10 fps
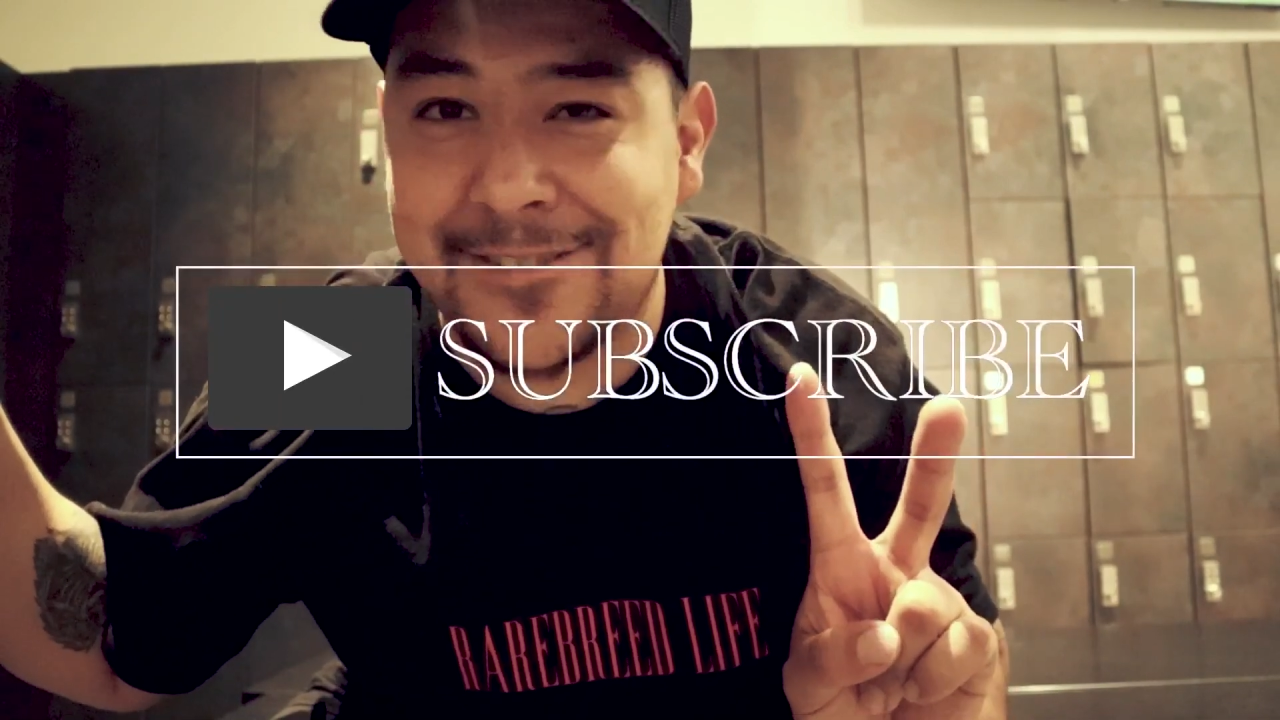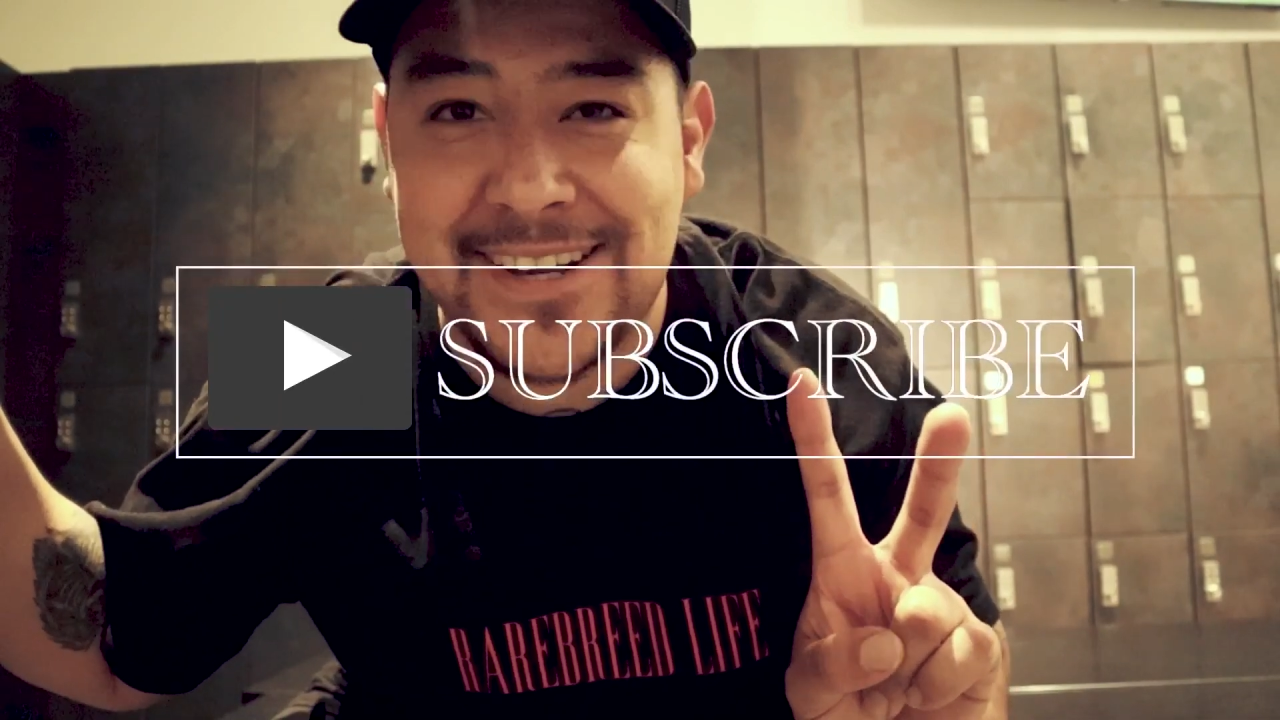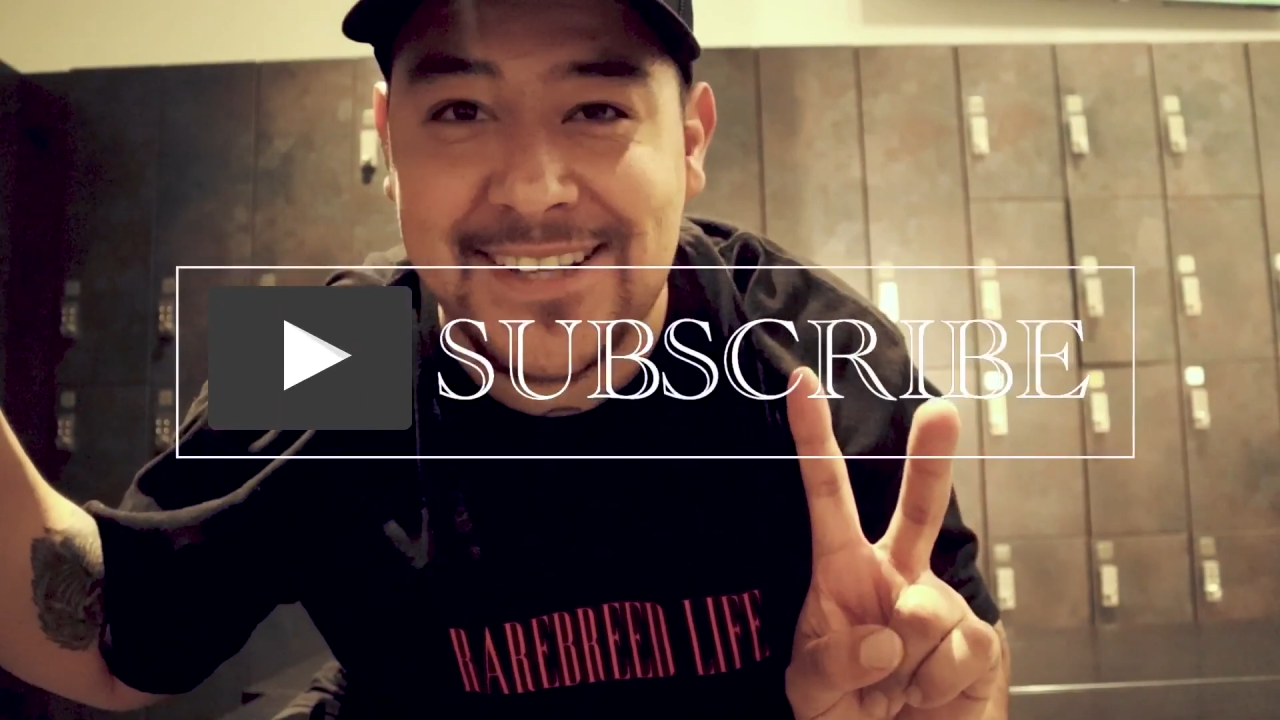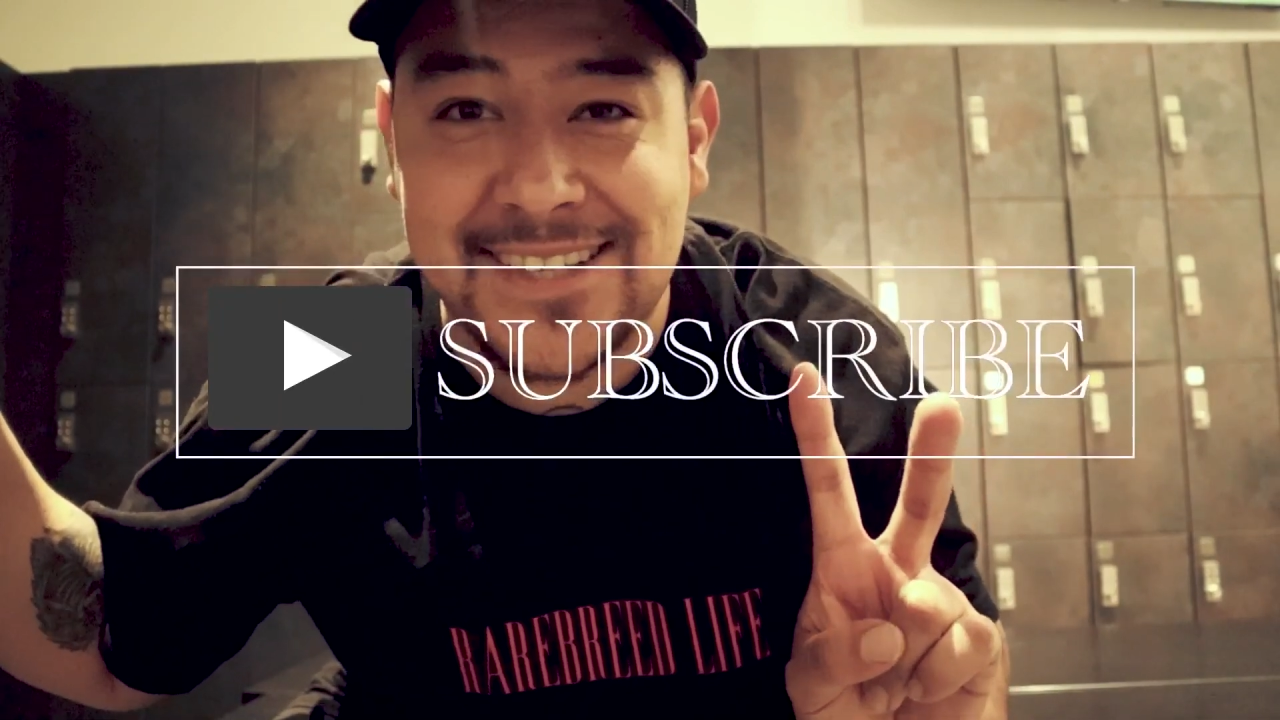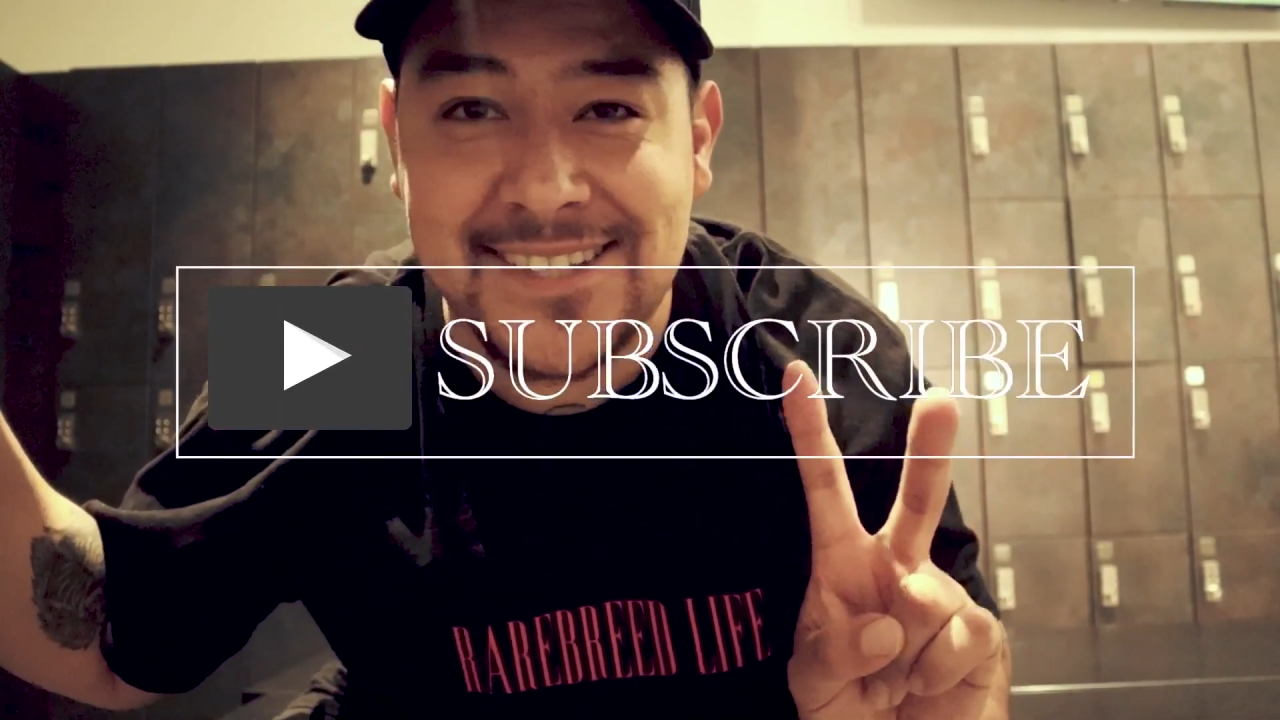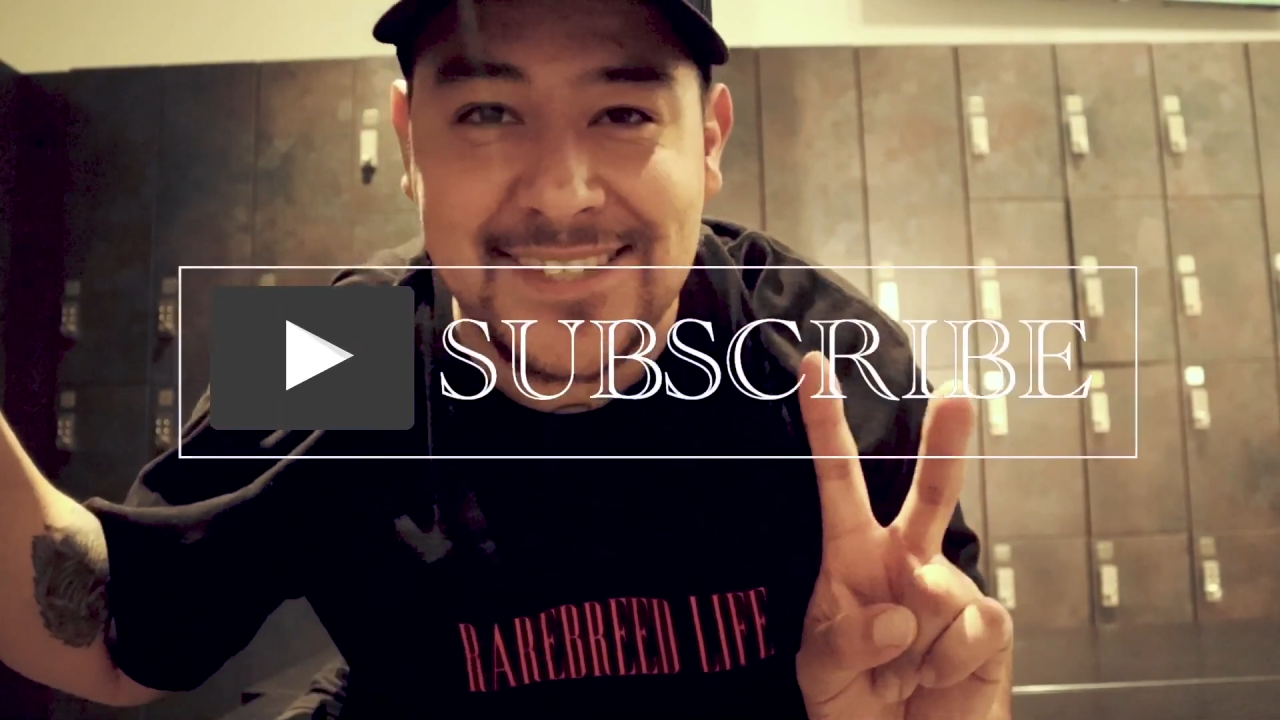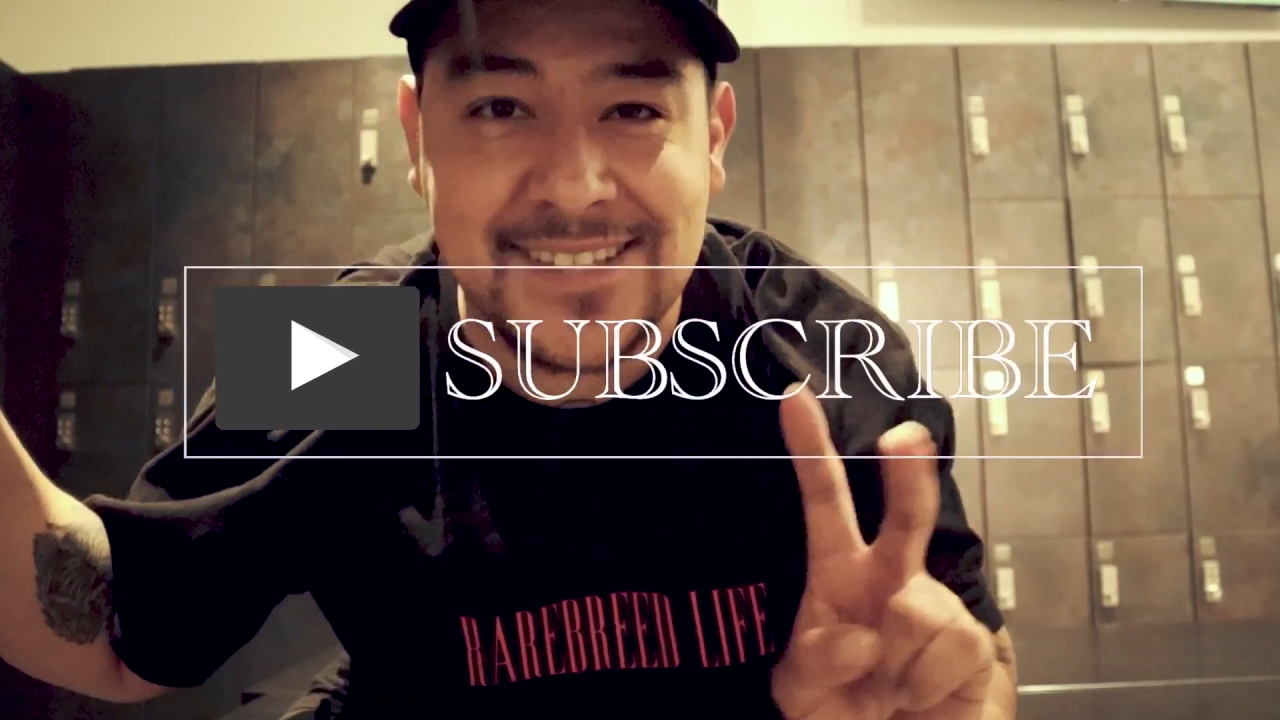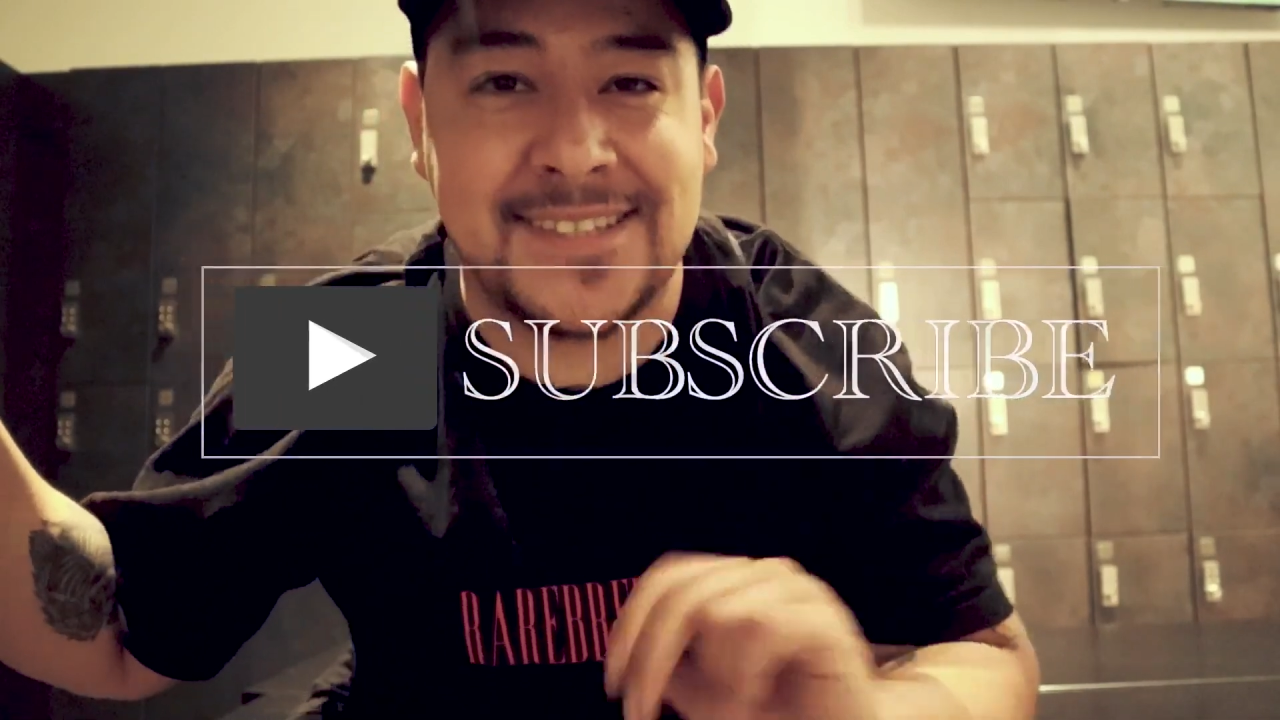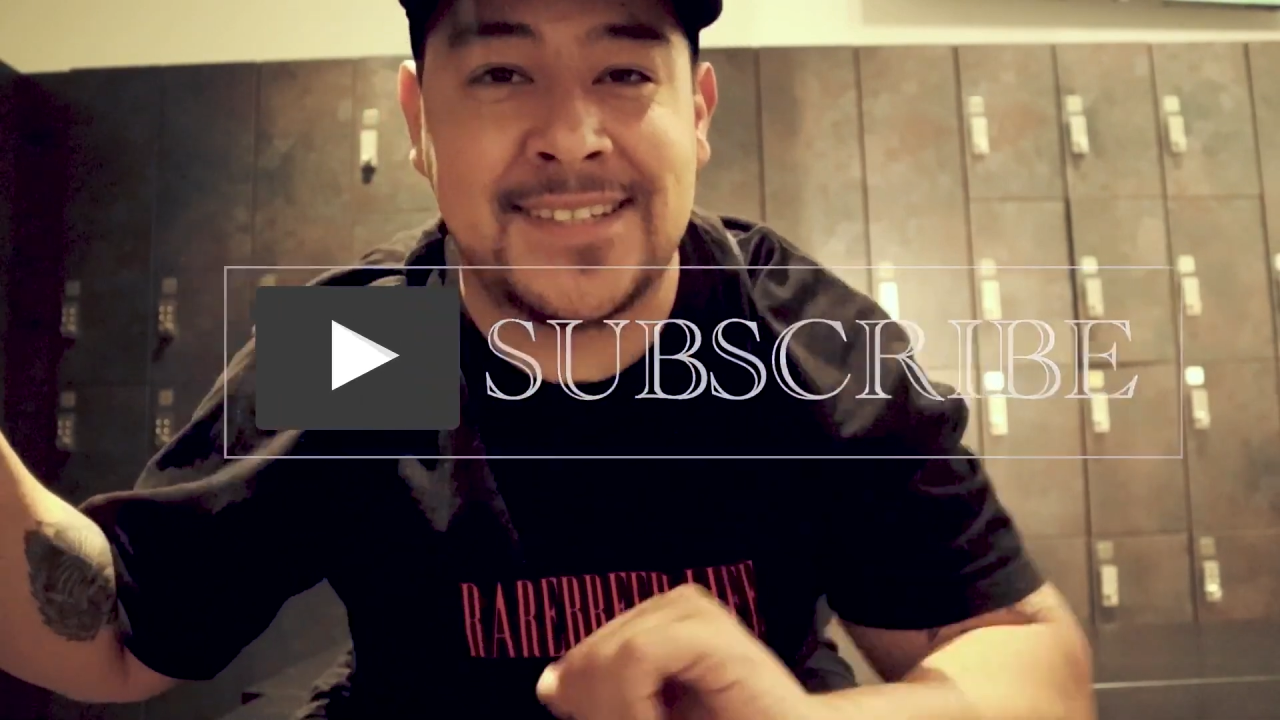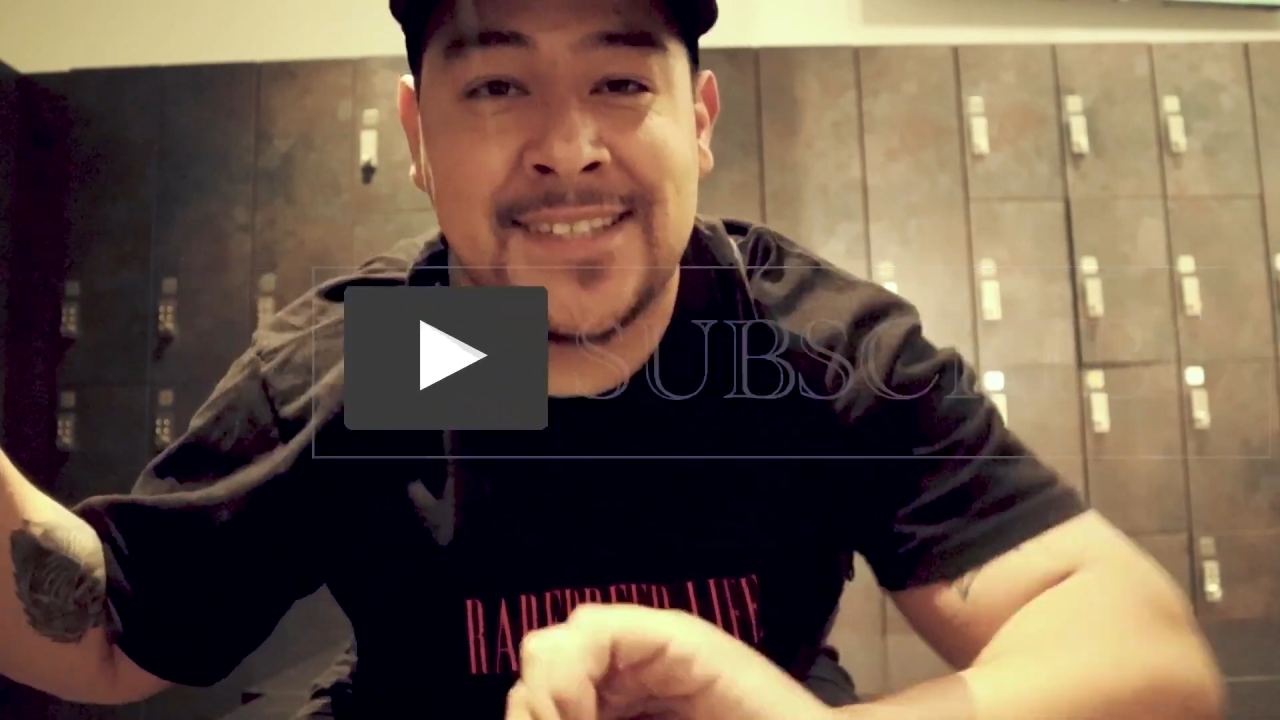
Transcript: edit this.